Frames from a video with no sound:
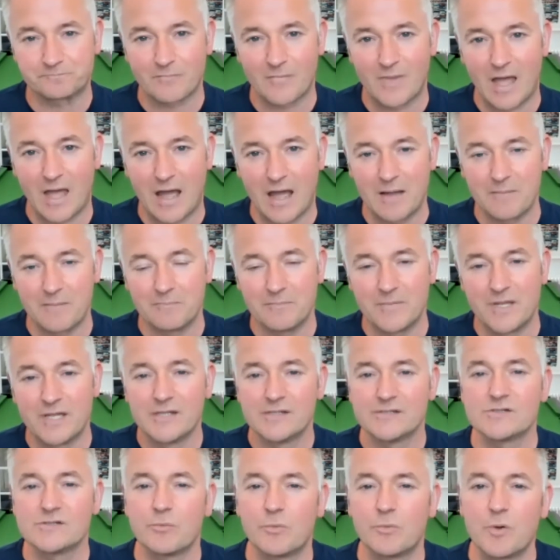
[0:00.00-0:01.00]
Um,
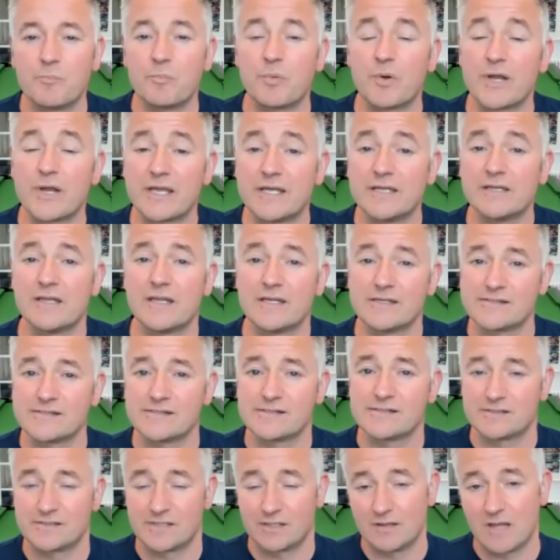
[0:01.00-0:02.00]
so we're bringing this
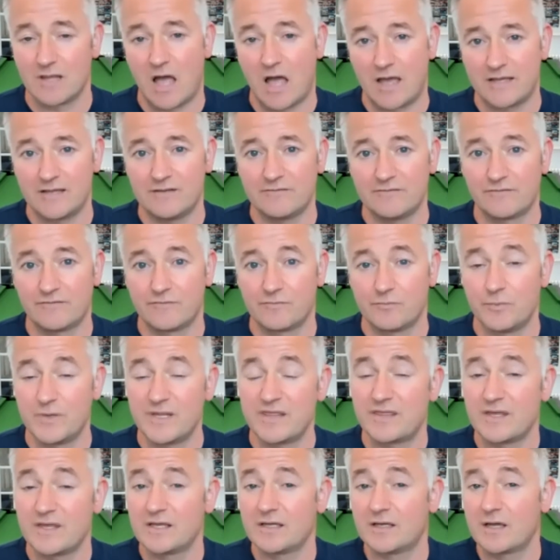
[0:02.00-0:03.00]
to life. We
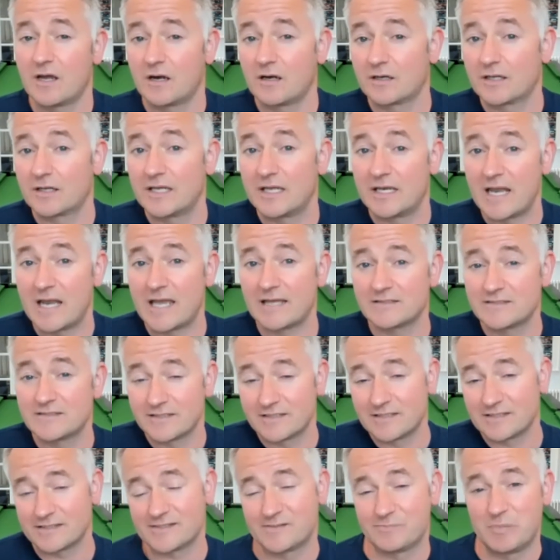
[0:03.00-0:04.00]
think our connected
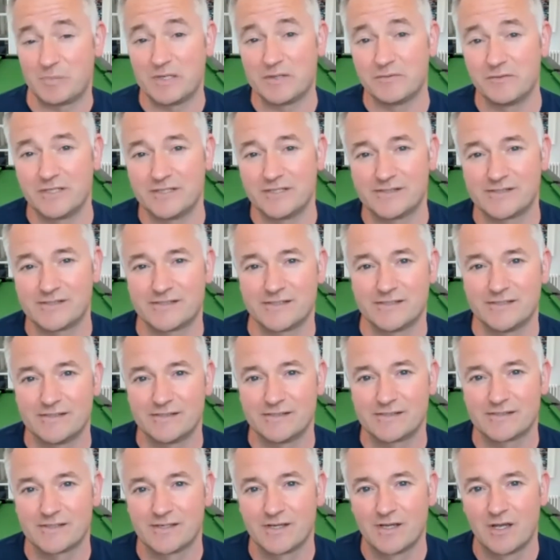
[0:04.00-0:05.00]

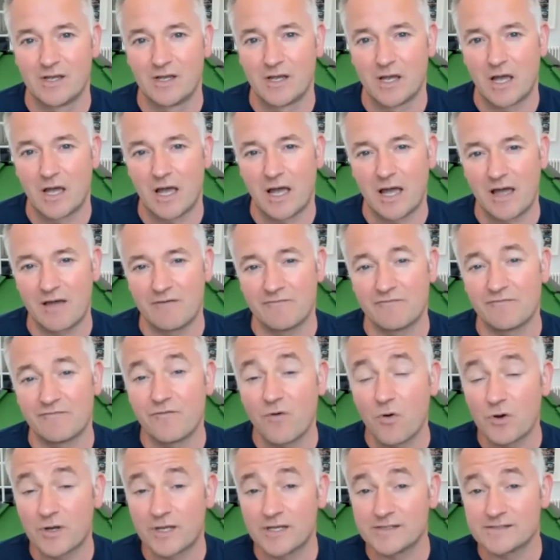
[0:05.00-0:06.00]
experiences uh,
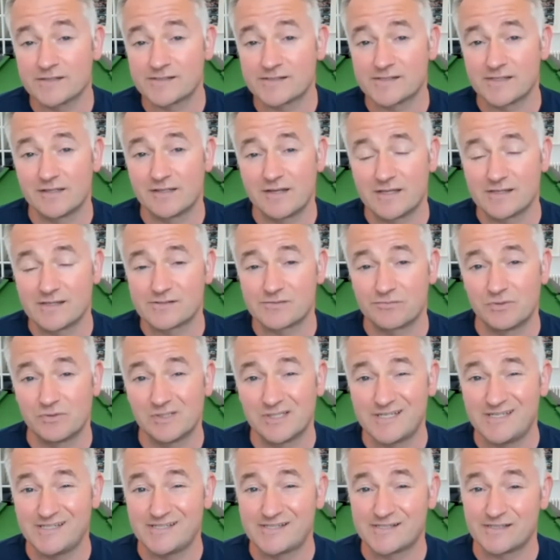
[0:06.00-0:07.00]
focus in this
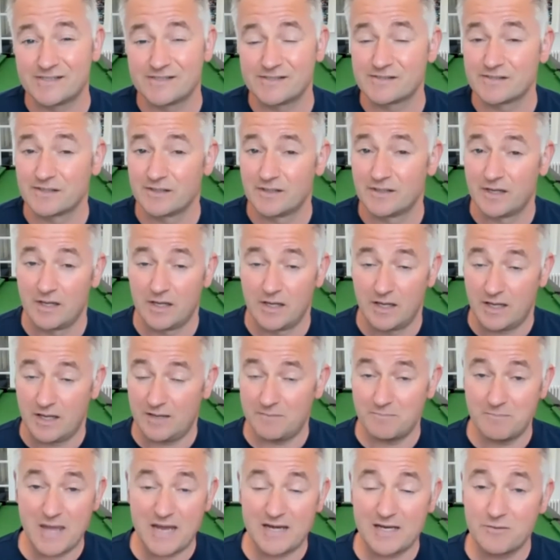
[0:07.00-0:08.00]
release is
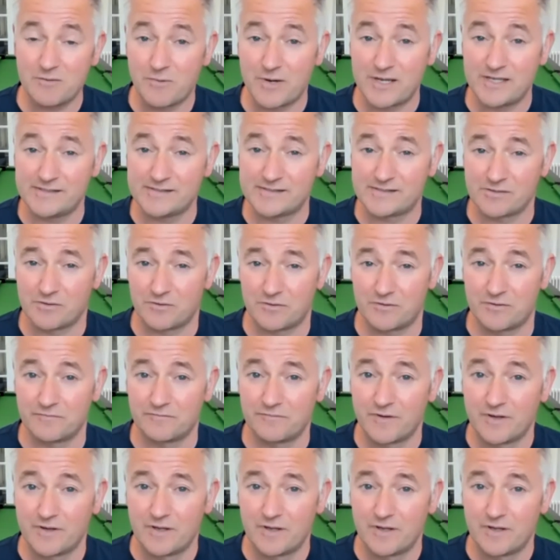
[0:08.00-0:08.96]
in many ways sort of